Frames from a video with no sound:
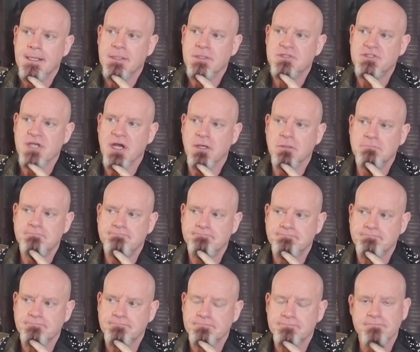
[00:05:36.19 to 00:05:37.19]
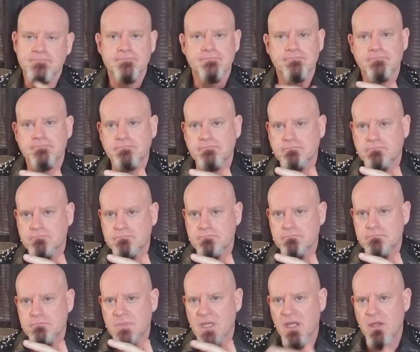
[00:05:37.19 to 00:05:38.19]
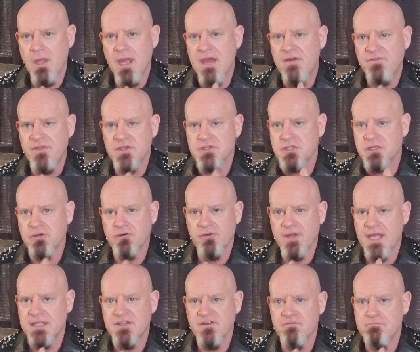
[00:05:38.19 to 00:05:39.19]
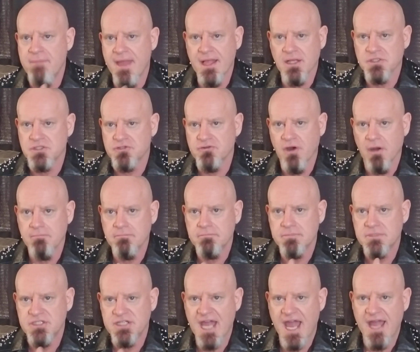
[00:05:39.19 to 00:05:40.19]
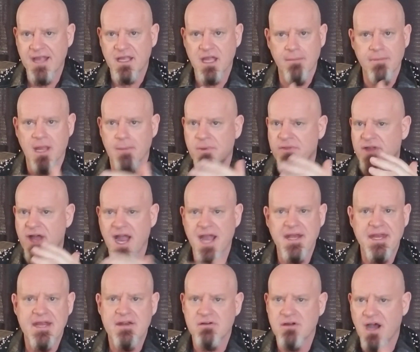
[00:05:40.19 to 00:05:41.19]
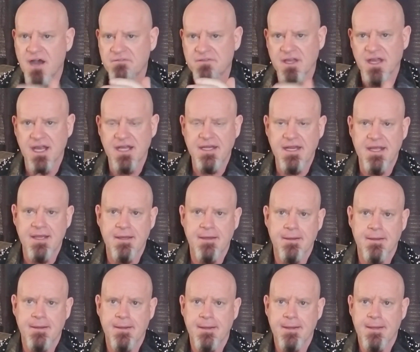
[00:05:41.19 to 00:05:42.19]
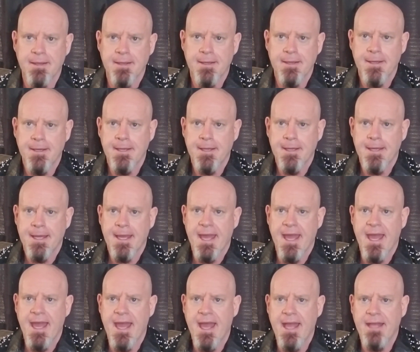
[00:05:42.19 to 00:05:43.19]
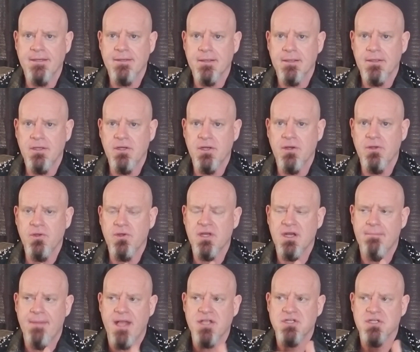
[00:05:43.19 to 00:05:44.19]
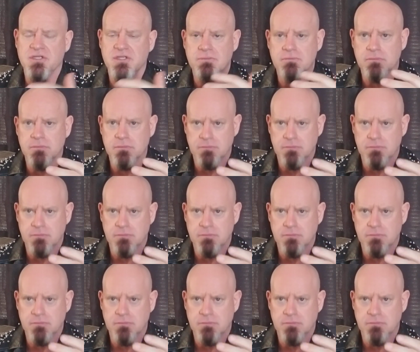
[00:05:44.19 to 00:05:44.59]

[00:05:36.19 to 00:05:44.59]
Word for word: So, you have this creative maelstrom, Jack, coming up with idea after idea. And, you know, you can imagine